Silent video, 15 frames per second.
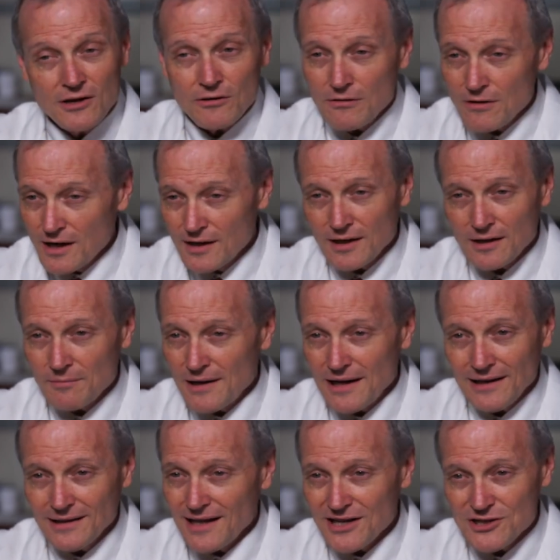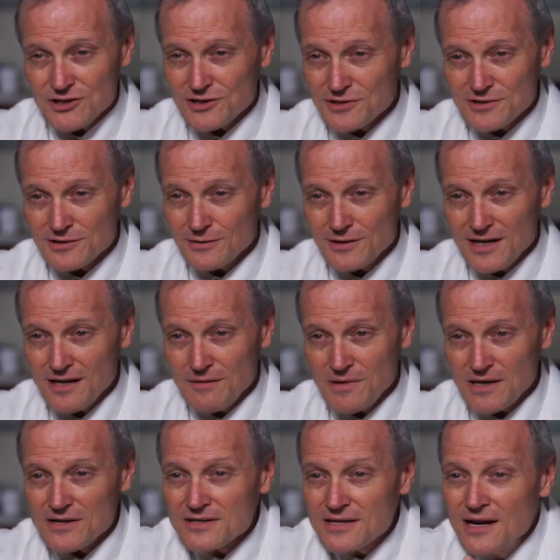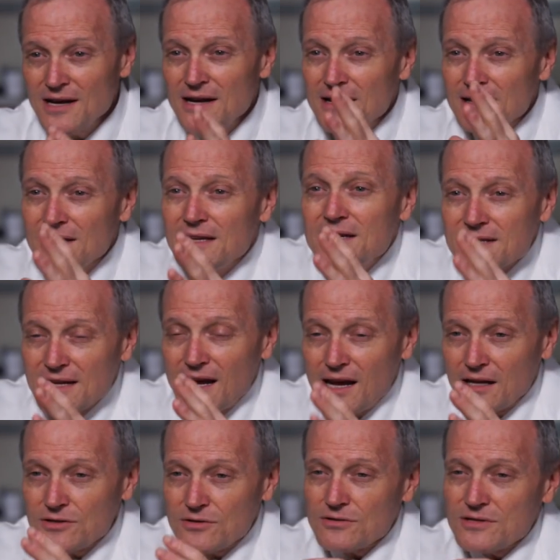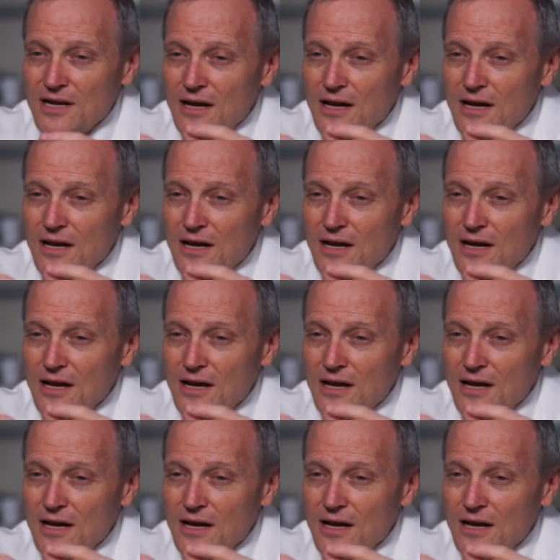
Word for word: chronic myelogenous leukemias. These cancers